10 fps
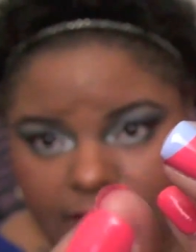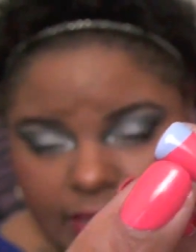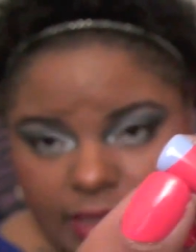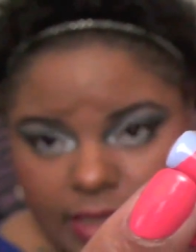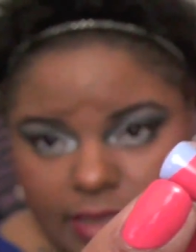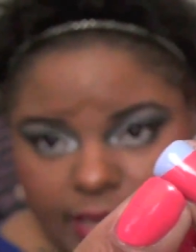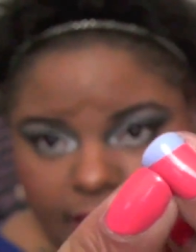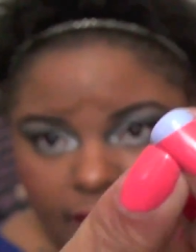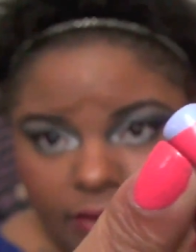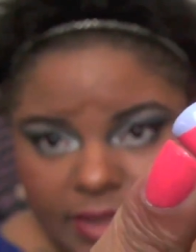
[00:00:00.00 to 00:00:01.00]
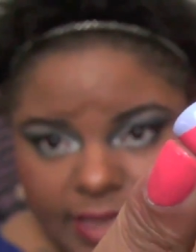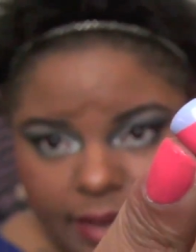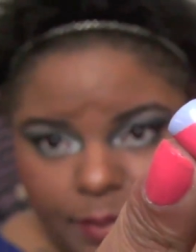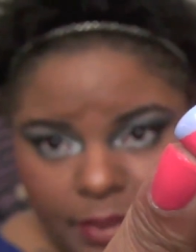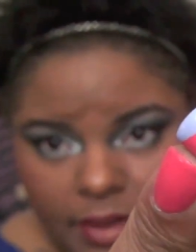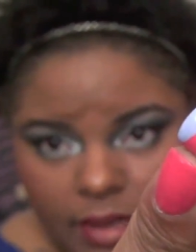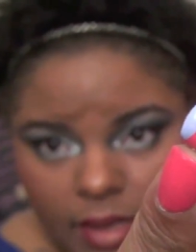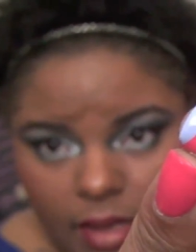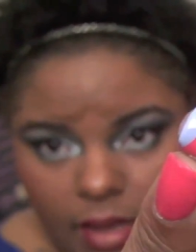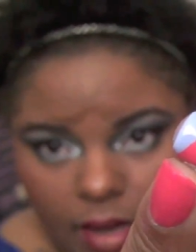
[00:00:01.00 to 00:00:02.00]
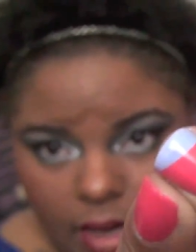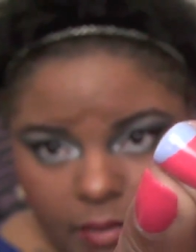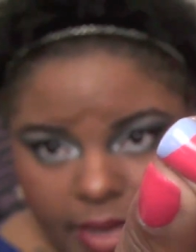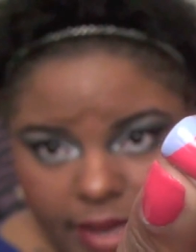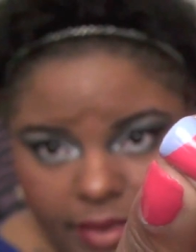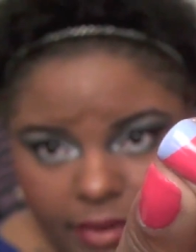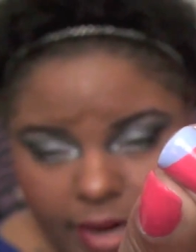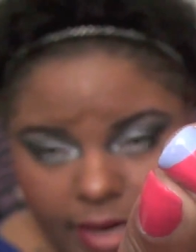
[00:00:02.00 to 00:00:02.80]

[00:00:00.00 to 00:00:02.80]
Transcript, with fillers: as the diagonal tip on my other